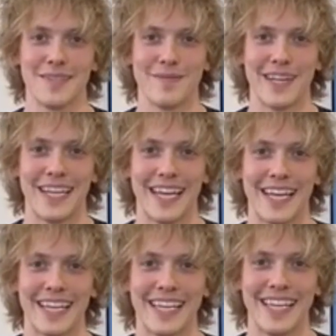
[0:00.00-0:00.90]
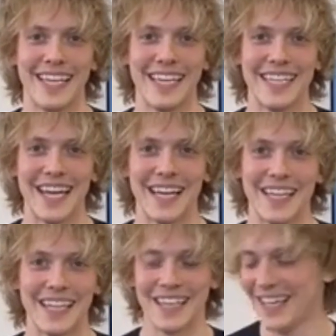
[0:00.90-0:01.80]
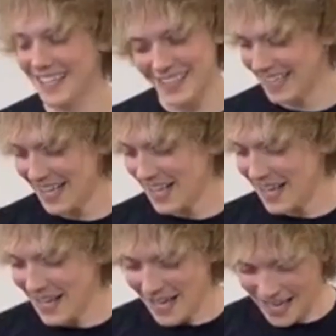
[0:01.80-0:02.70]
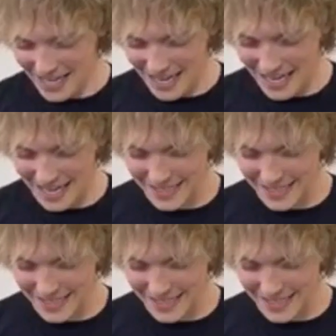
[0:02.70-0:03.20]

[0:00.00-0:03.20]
But yeah, I